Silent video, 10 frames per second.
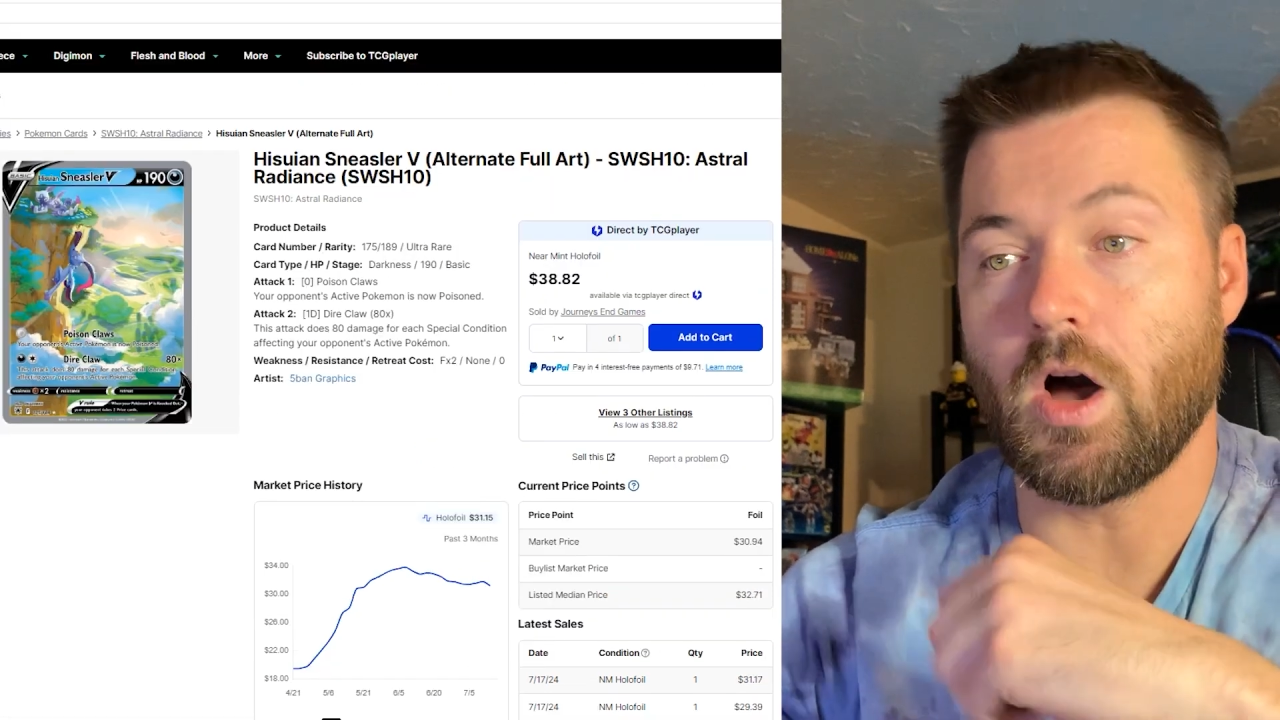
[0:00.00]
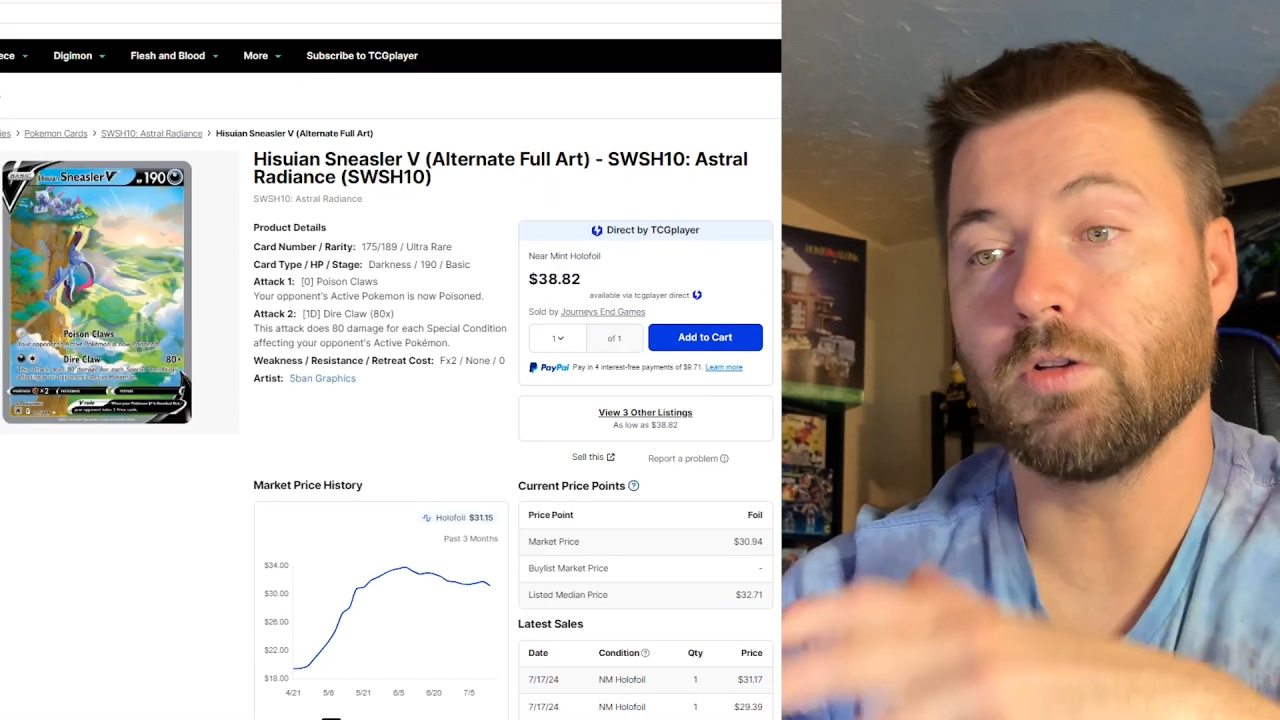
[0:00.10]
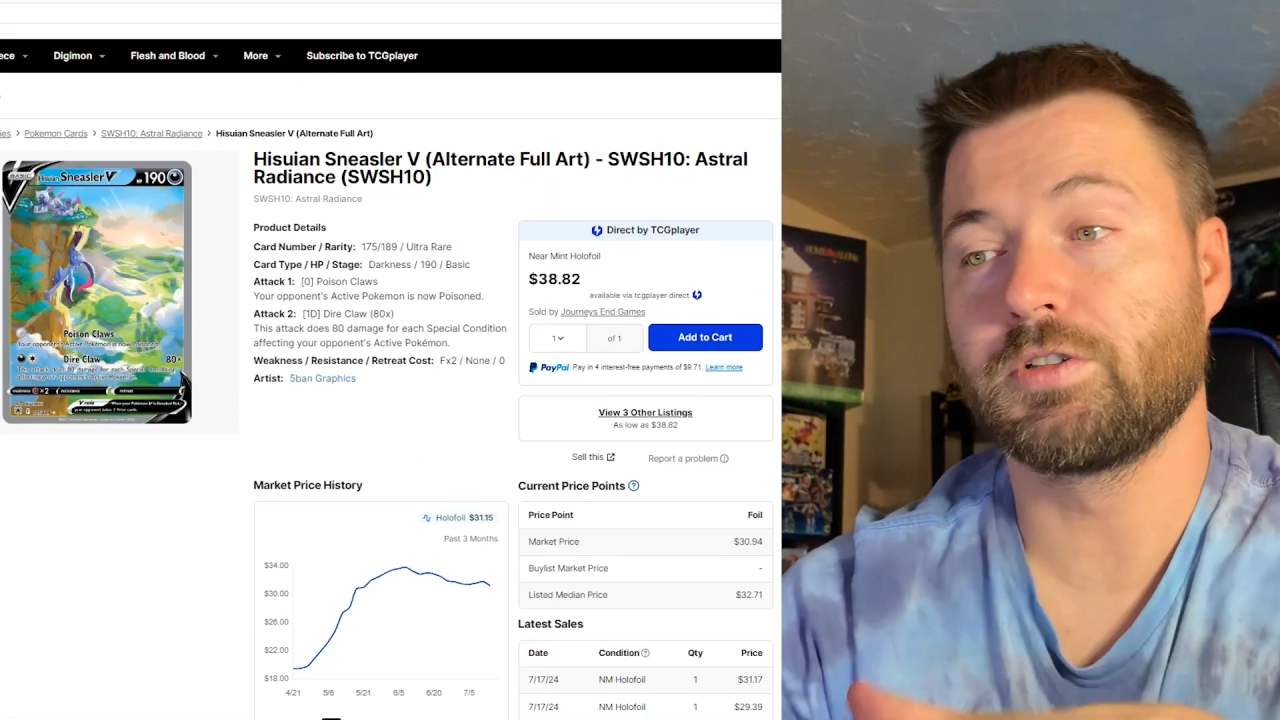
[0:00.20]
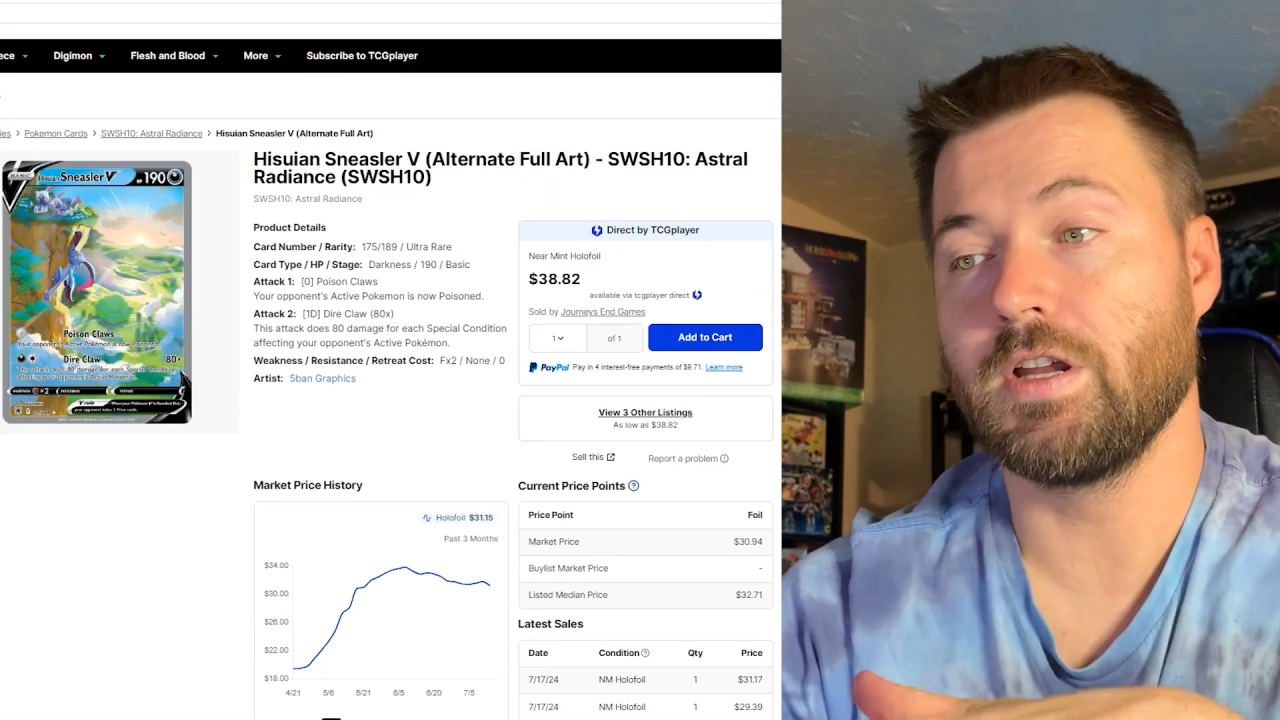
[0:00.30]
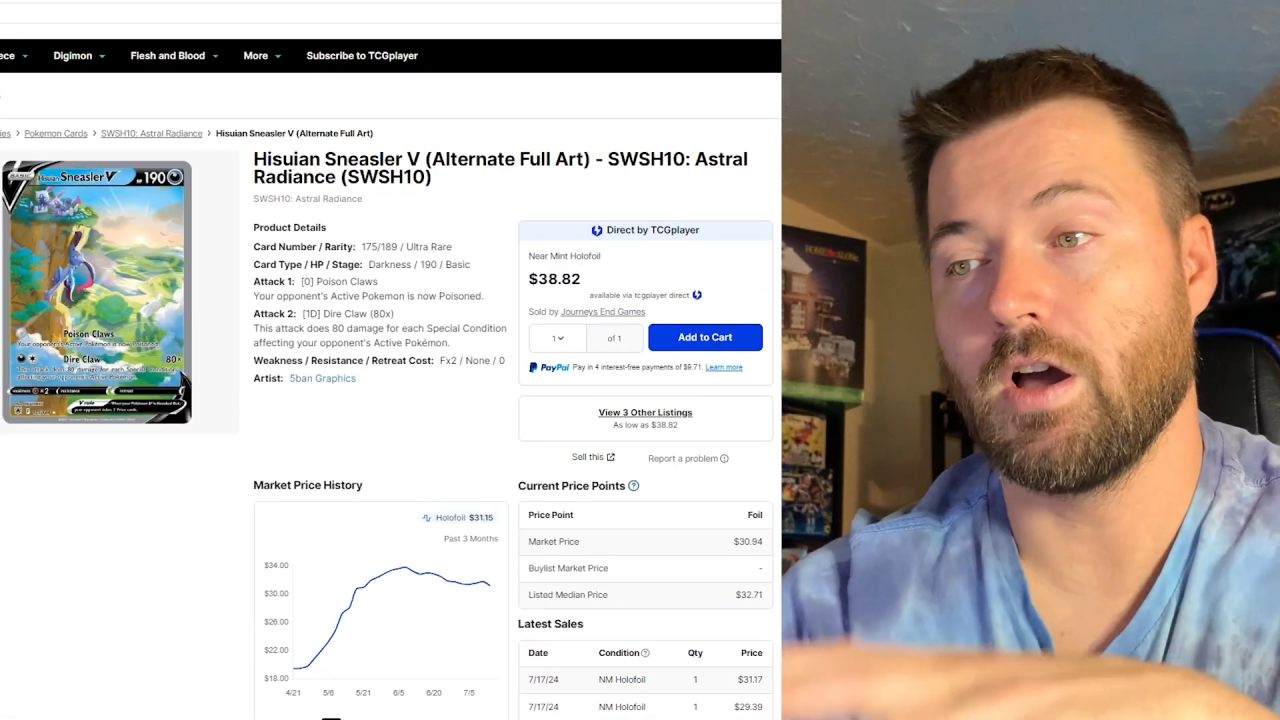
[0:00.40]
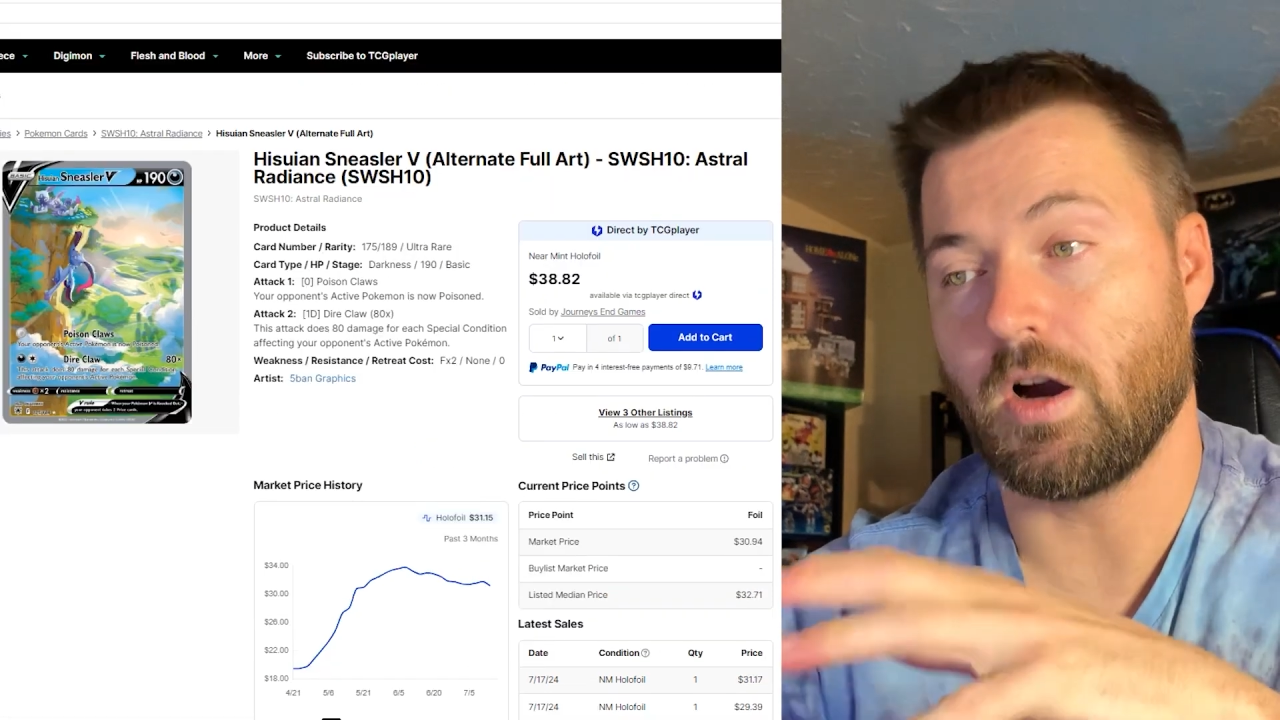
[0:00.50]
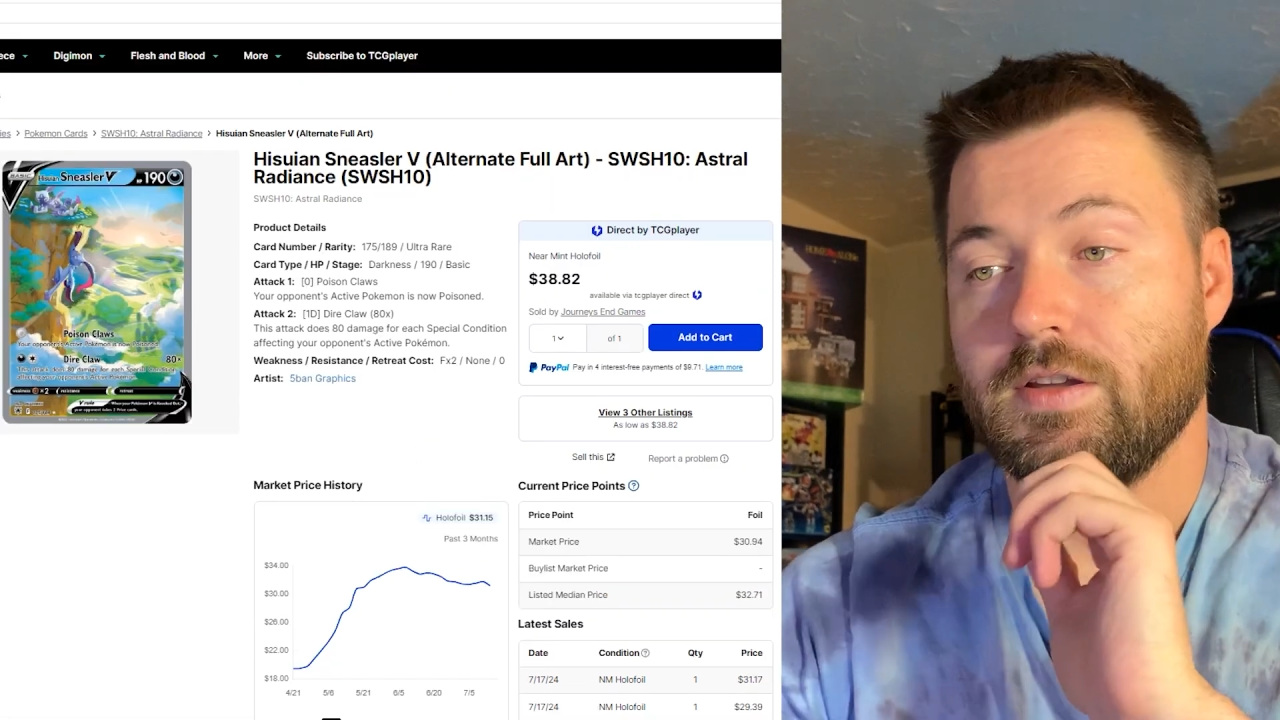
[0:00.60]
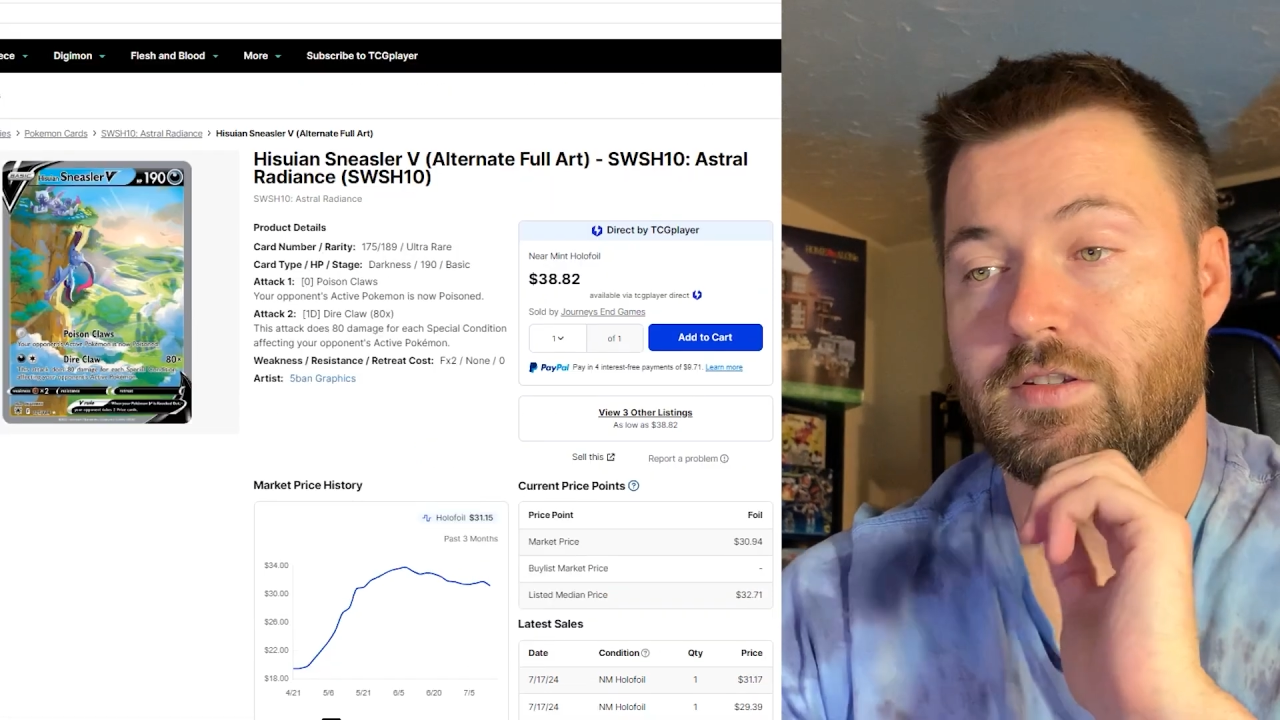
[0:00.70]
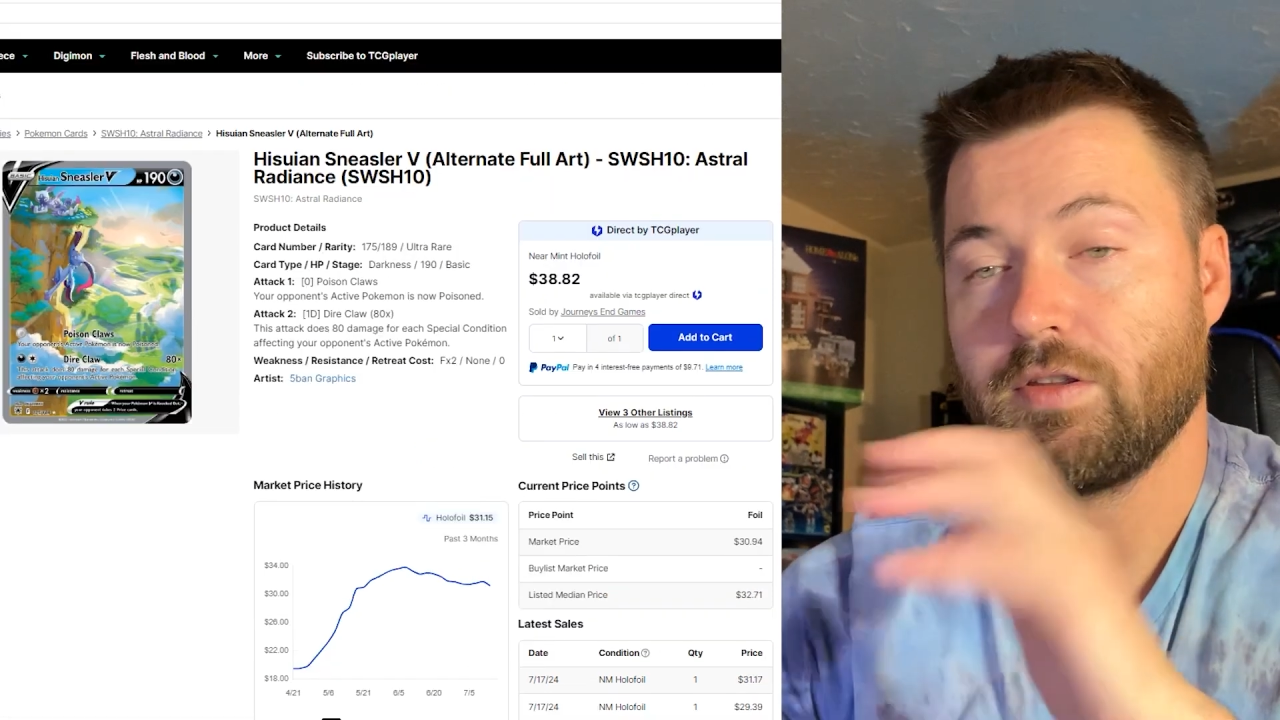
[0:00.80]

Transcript: alternate art.